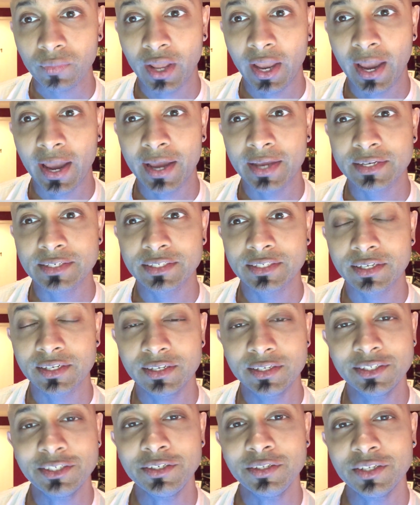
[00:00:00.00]
and
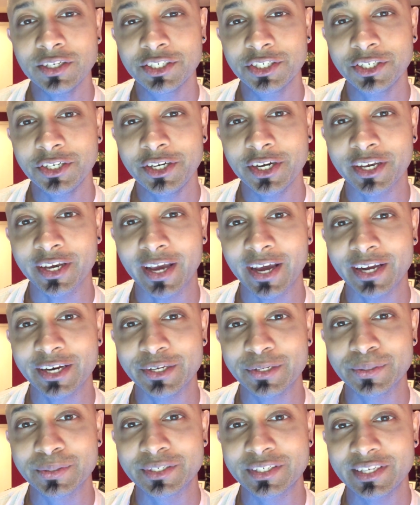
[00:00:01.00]
listen to the journey, and
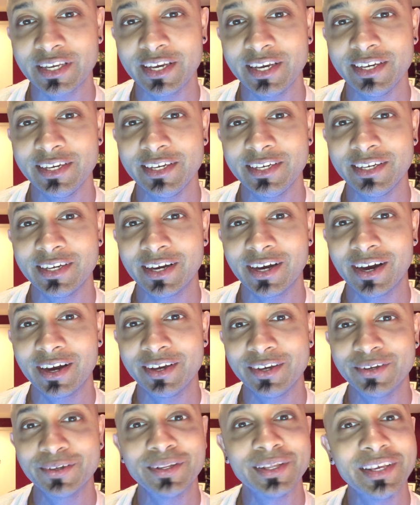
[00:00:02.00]

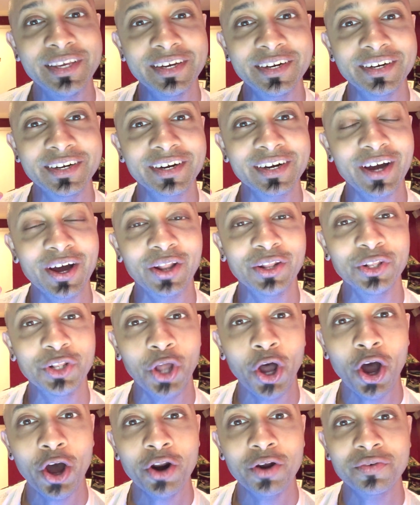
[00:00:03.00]
you'll hear a
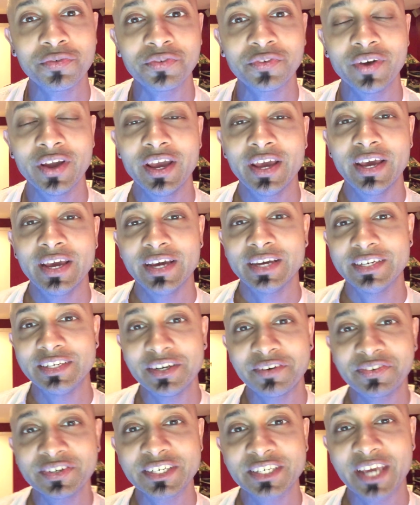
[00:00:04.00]
lot of
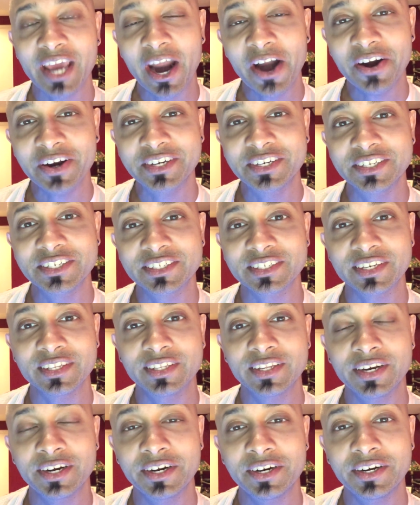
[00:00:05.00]
different characters
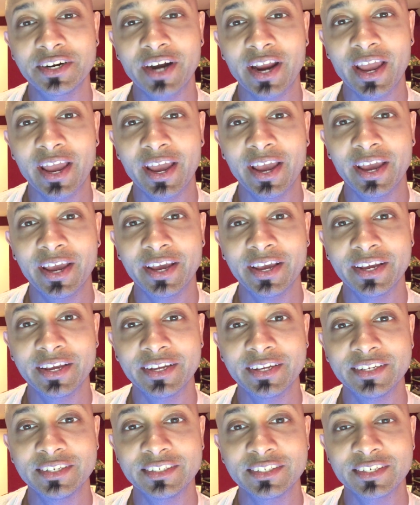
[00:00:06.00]
in there,
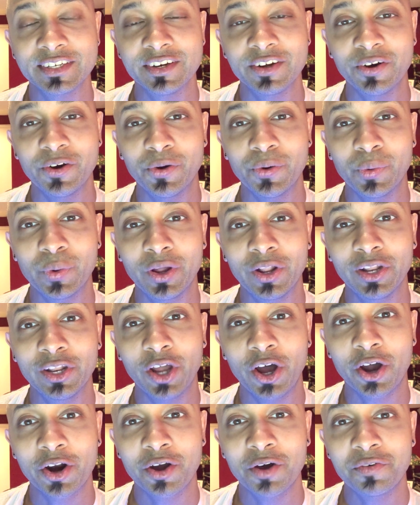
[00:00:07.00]
and a
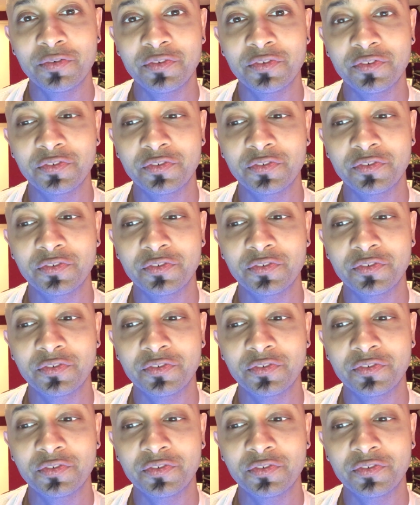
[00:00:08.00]
lot of